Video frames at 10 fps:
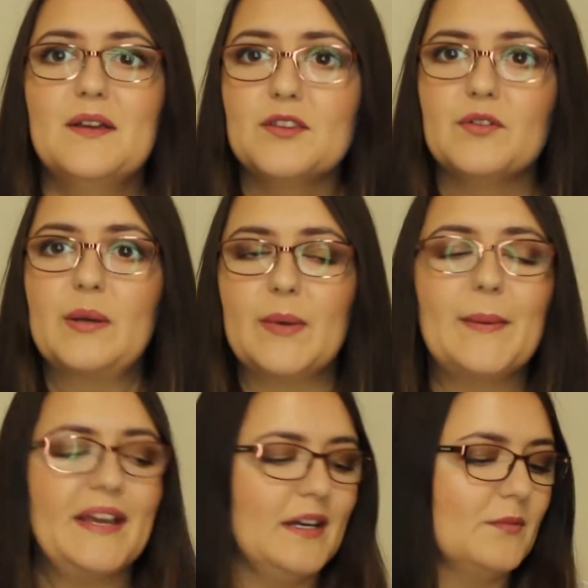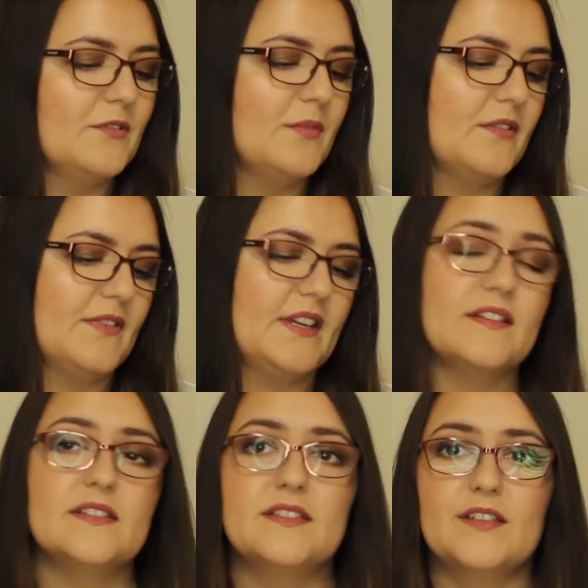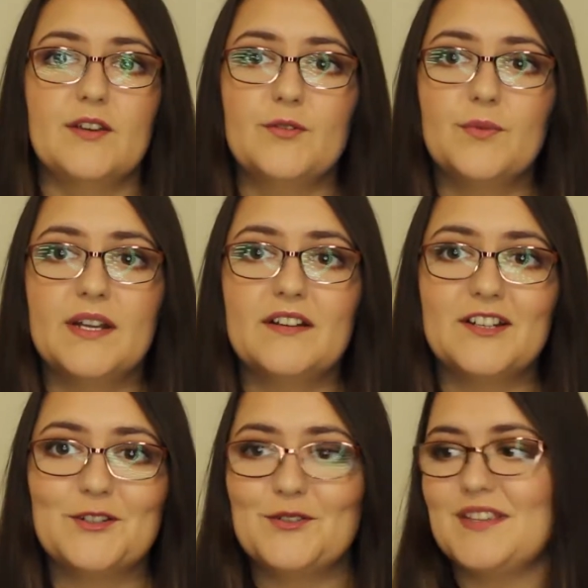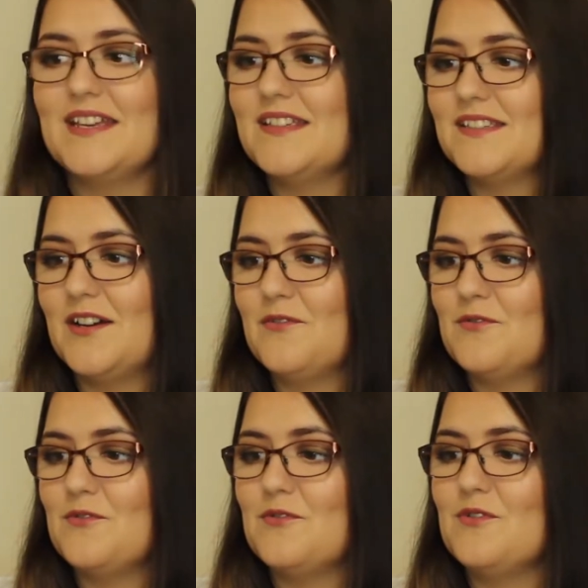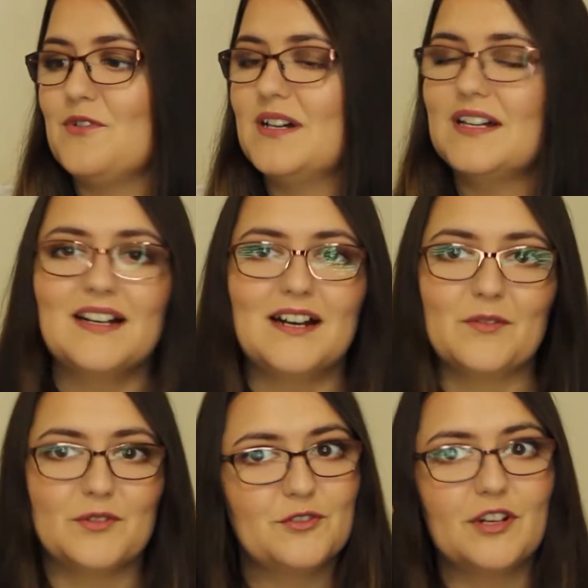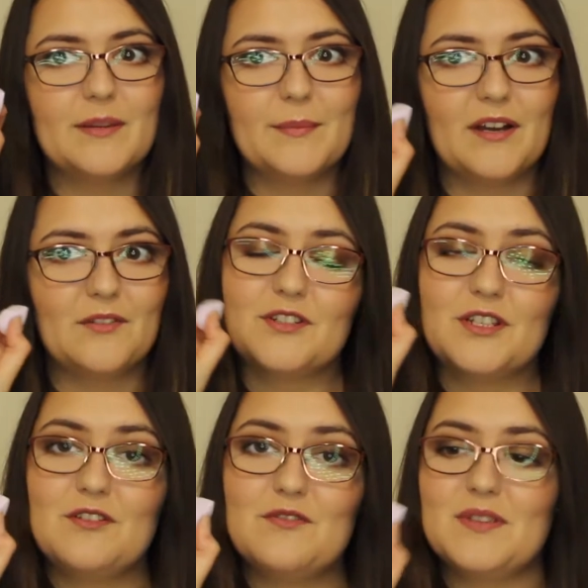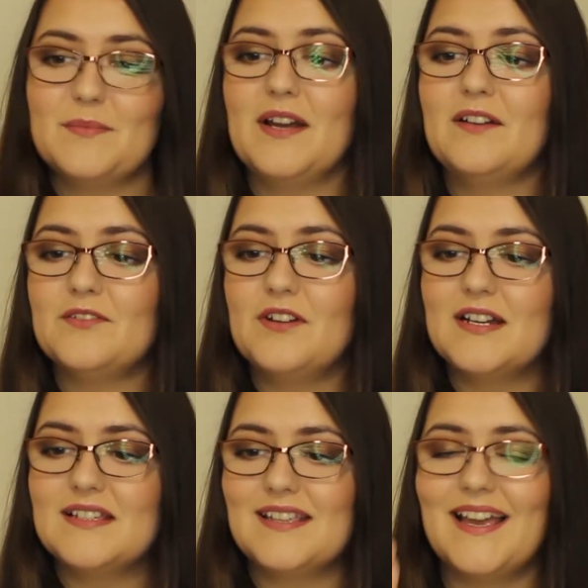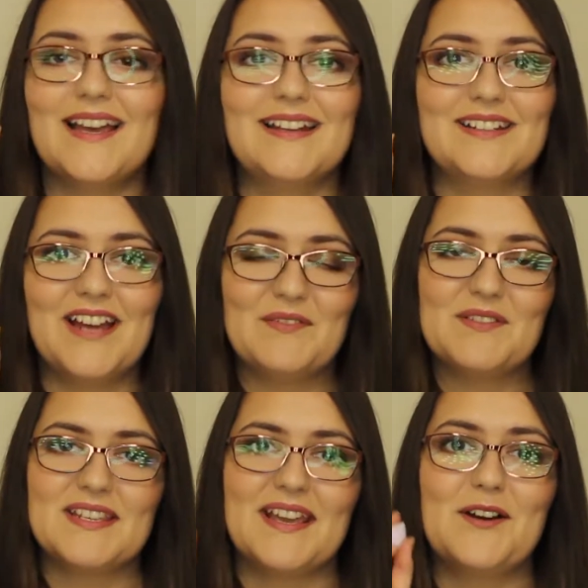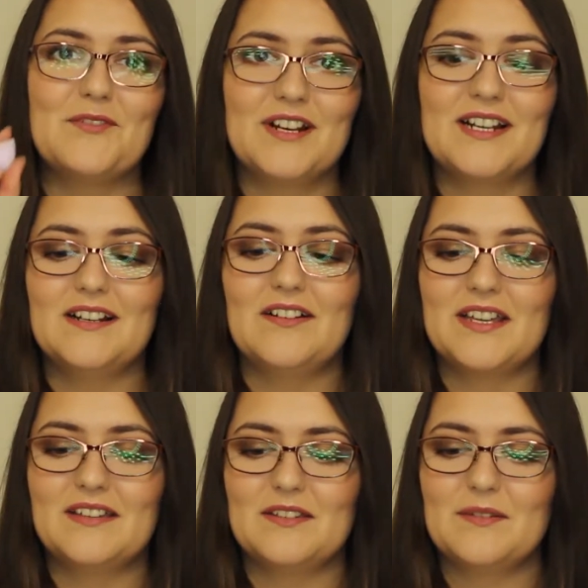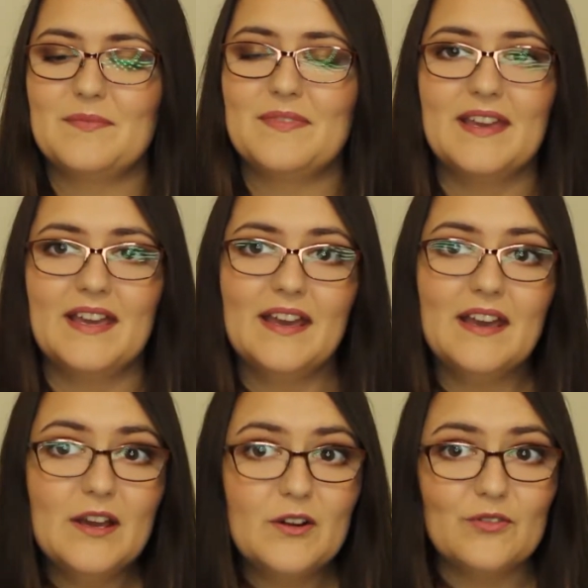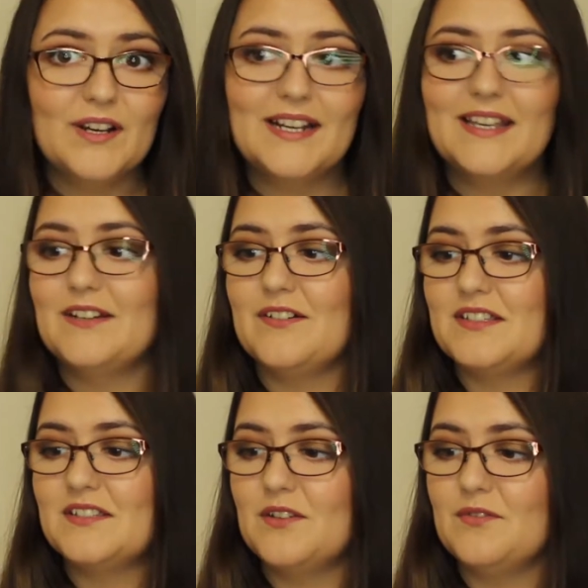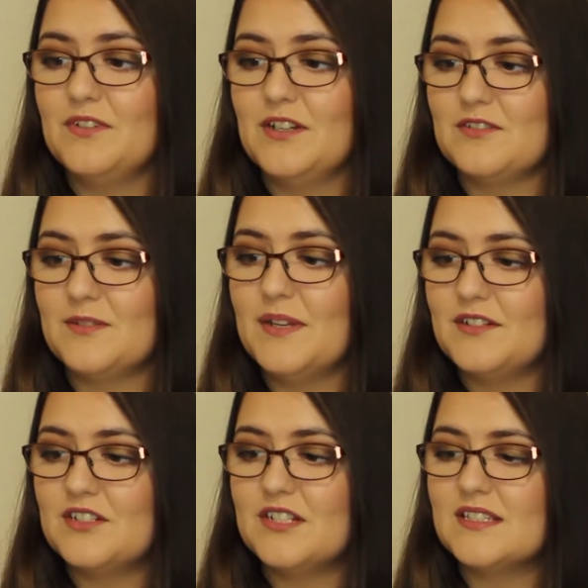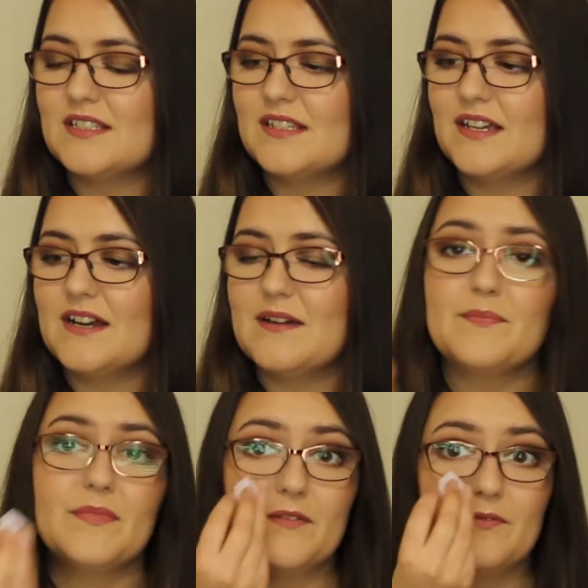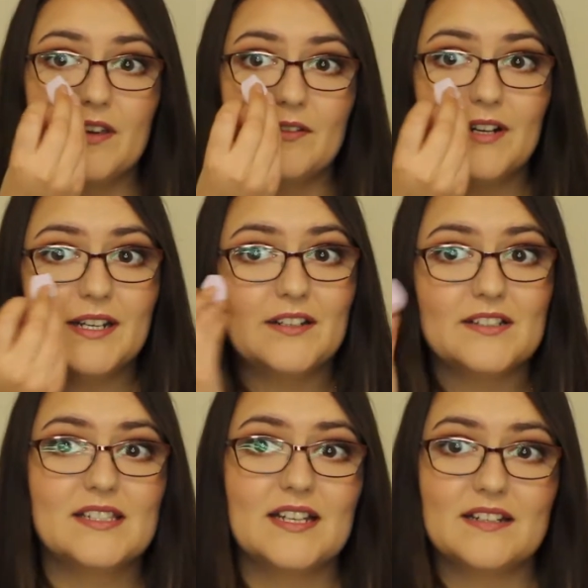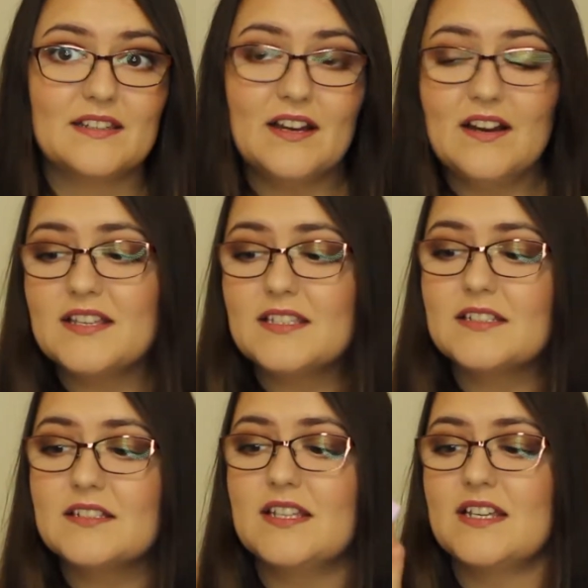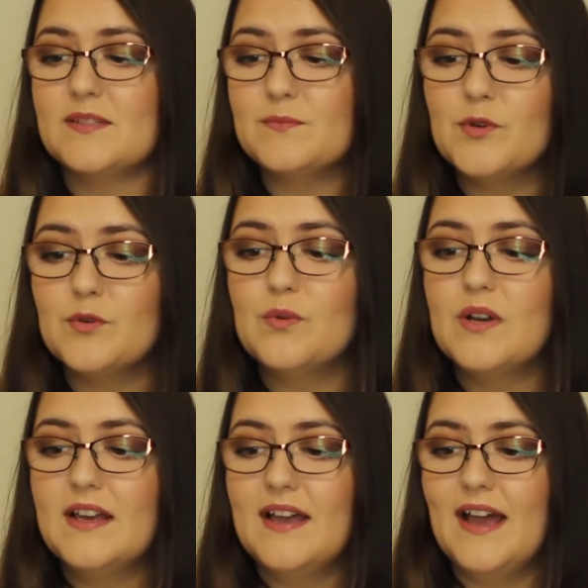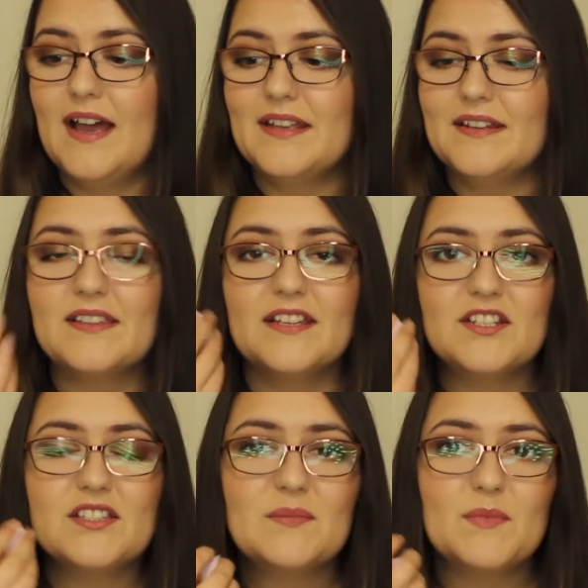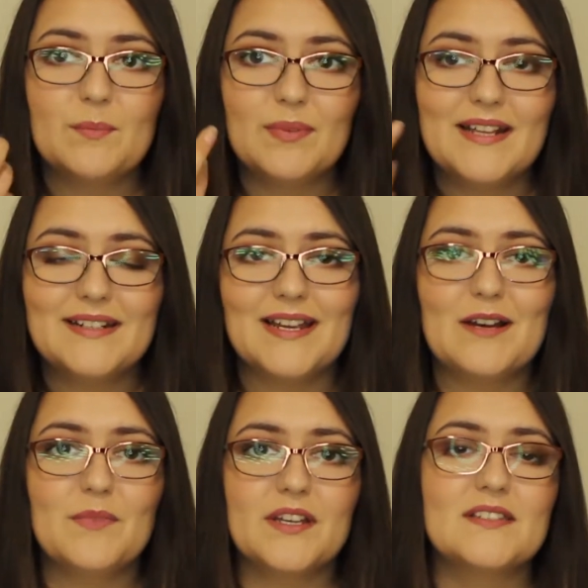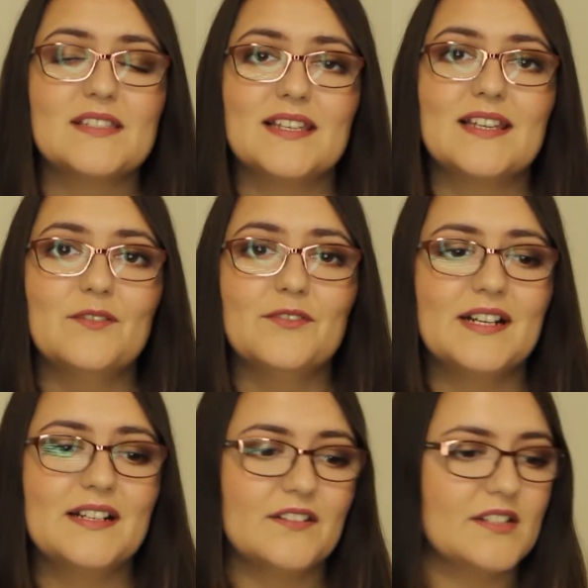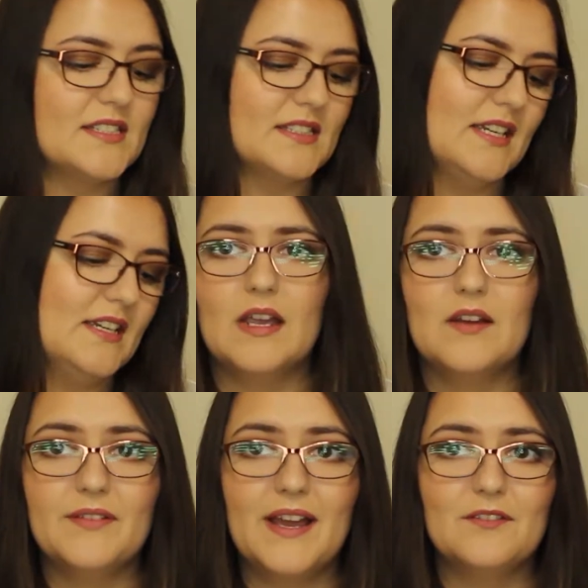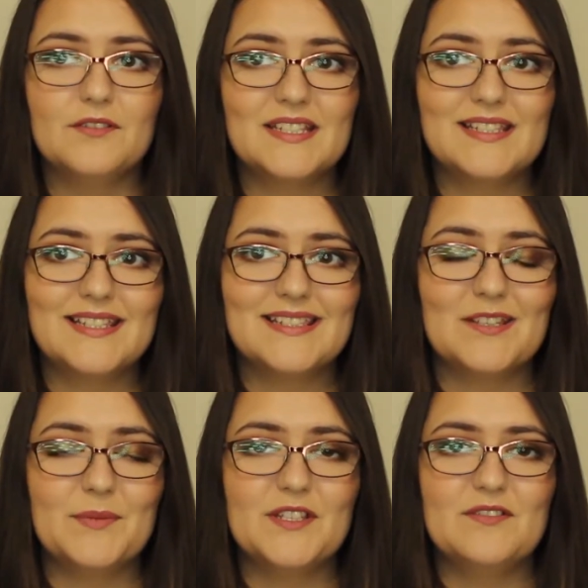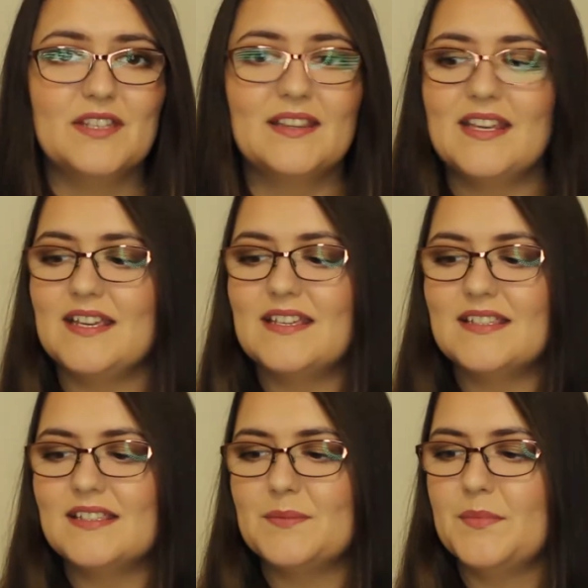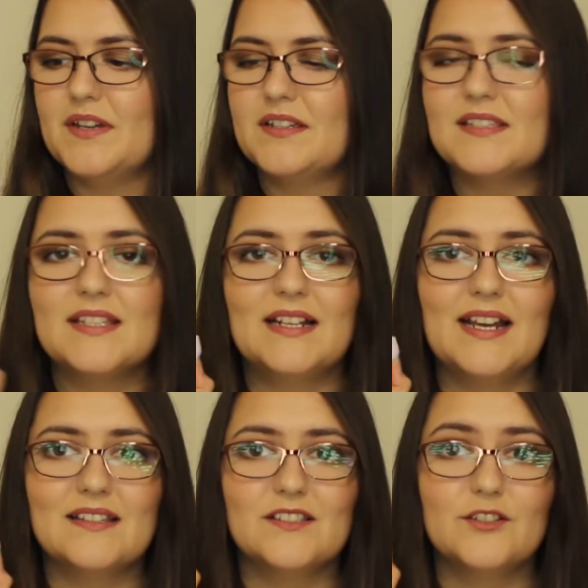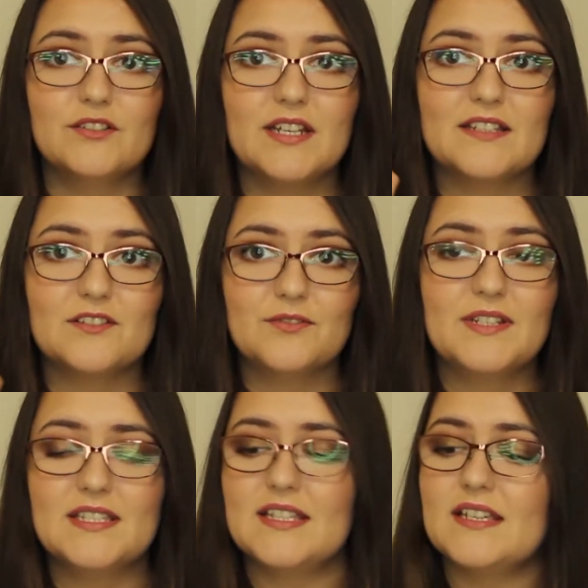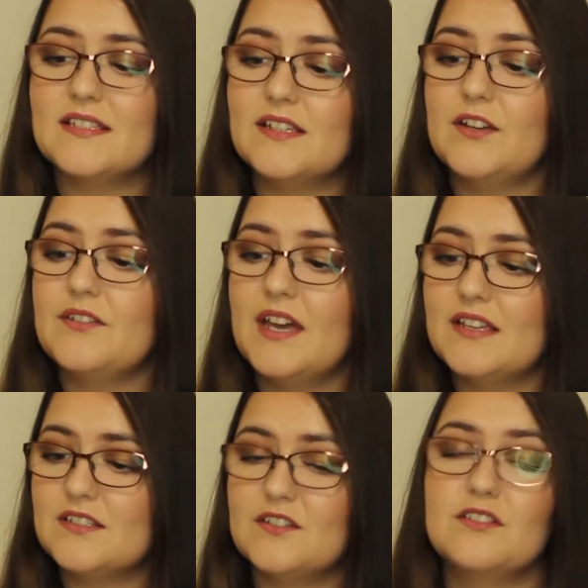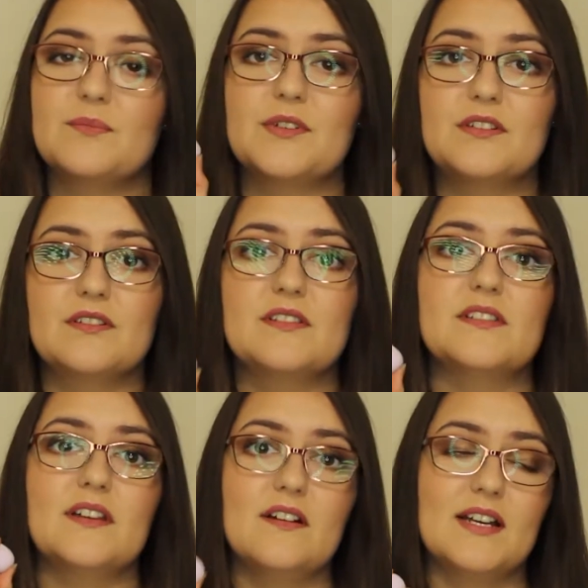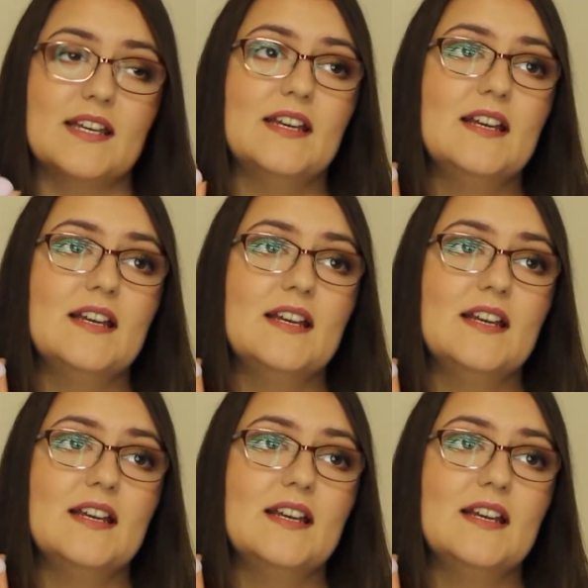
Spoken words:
doing my makeup with my fingers. So when I got these, I thought I would try them out to use in my under eyes, and I have to say I really like them. They're really nice soft little sponges. They fit really nicely under the eyes because they're small, and they just seem to blend out my concealer really nicely. I found since I've been using these, my concealer hasn't looked as creasy, so that is good because I